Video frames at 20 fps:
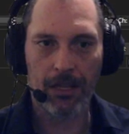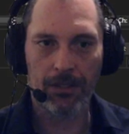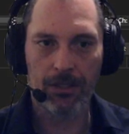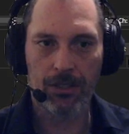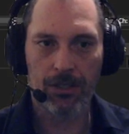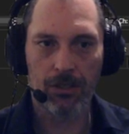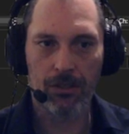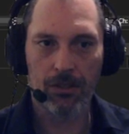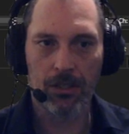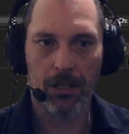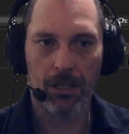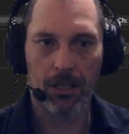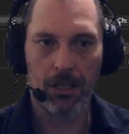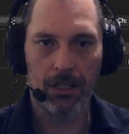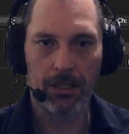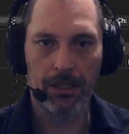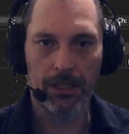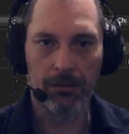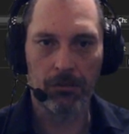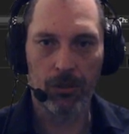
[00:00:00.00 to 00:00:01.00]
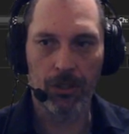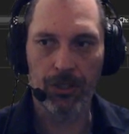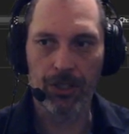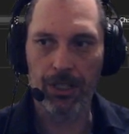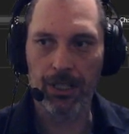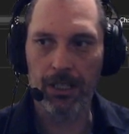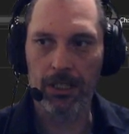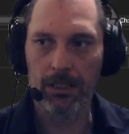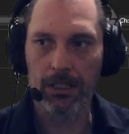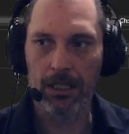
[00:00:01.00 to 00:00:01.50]
that turn on with
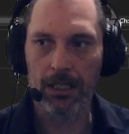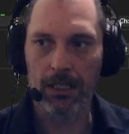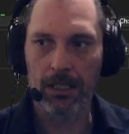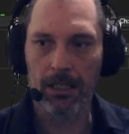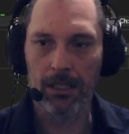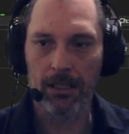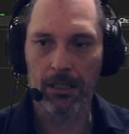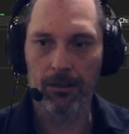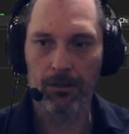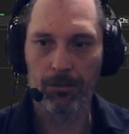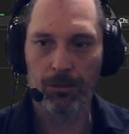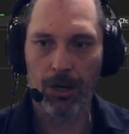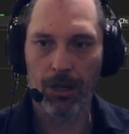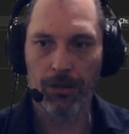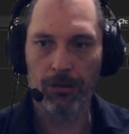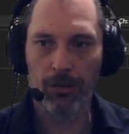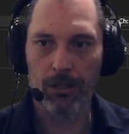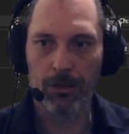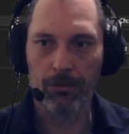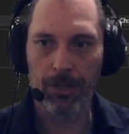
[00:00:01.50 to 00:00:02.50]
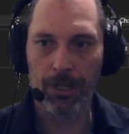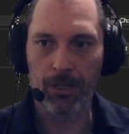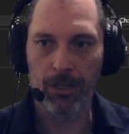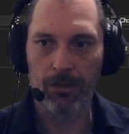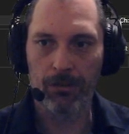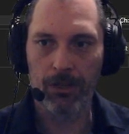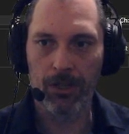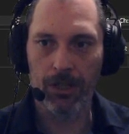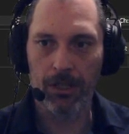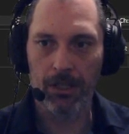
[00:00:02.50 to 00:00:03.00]
anything. It probably would have been
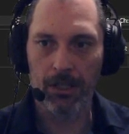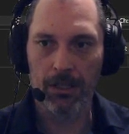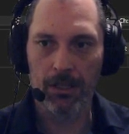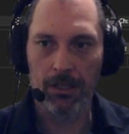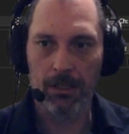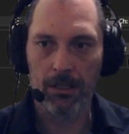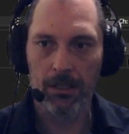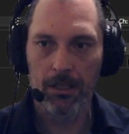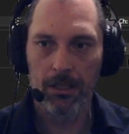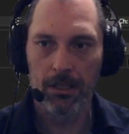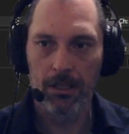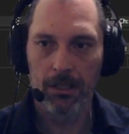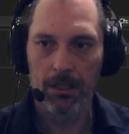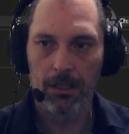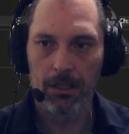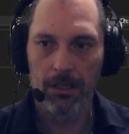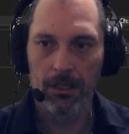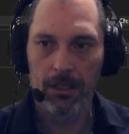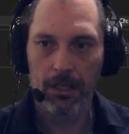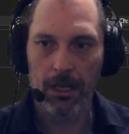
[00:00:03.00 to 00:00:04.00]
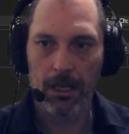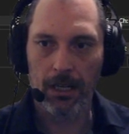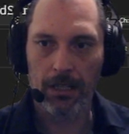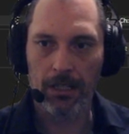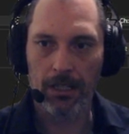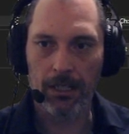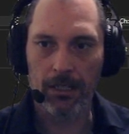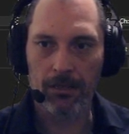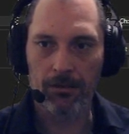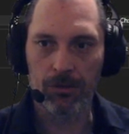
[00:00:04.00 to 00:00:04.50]
over here. I
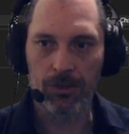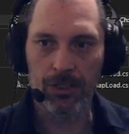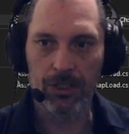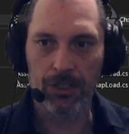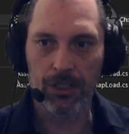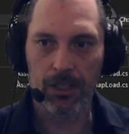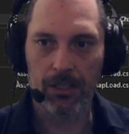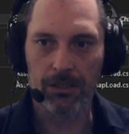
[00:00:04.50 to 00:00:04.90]
think it was just